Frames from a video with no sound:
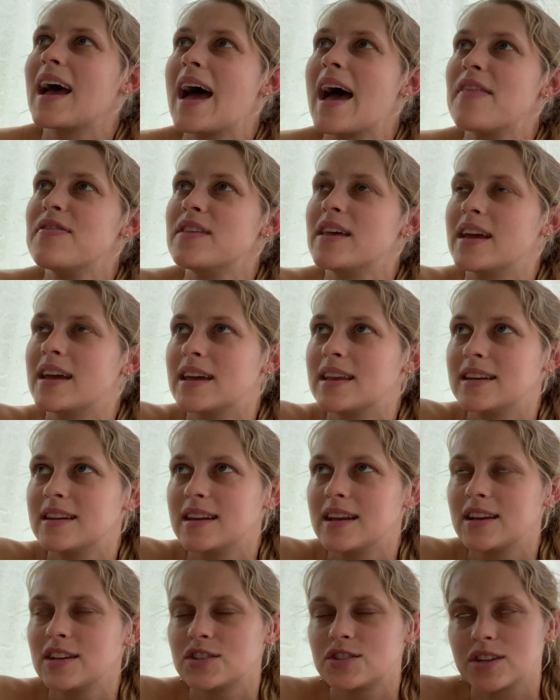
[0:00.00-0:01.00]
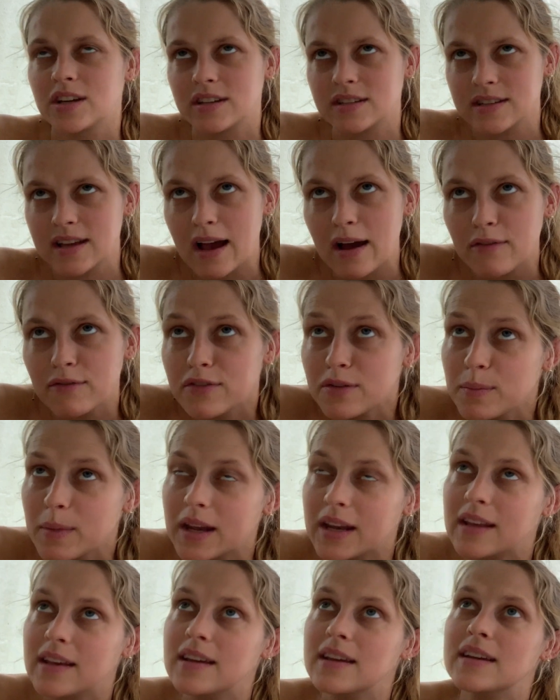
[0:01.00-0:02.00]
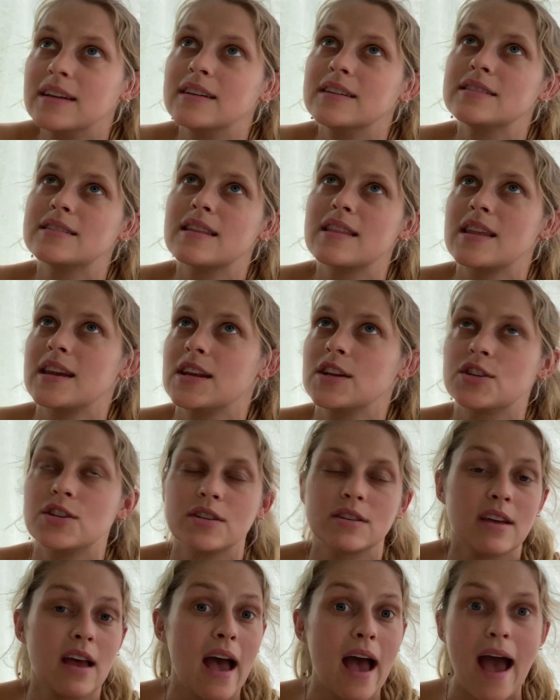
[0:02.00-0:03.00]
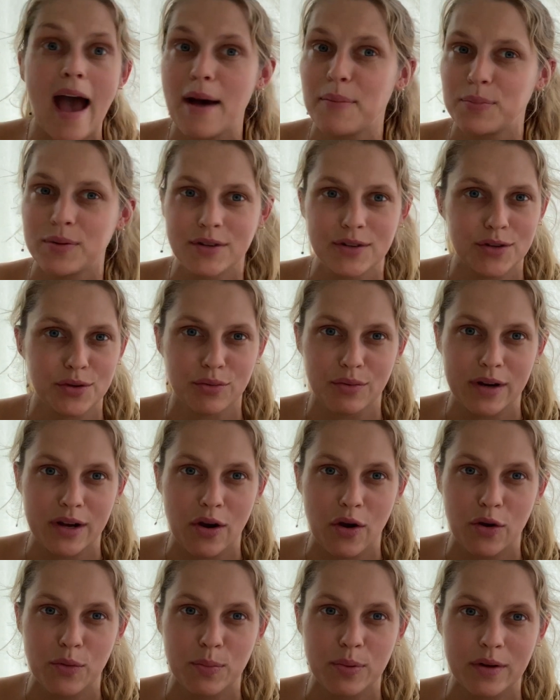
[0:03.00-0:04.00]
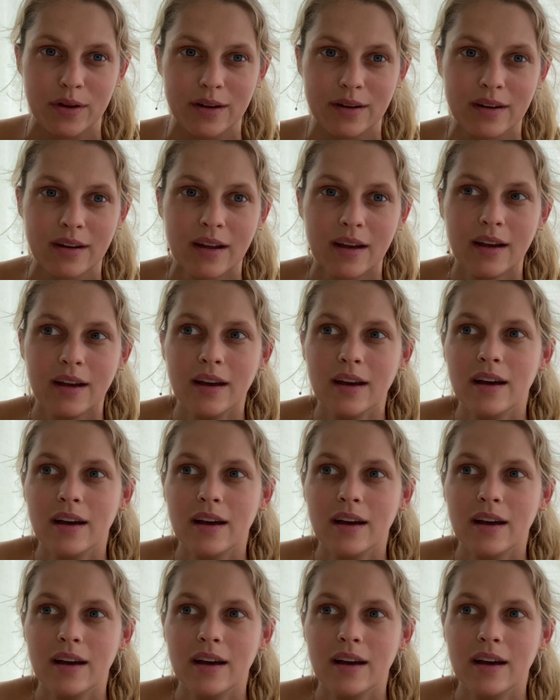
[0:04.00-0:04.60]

then it shut down for many years, and then it just happened to reopen.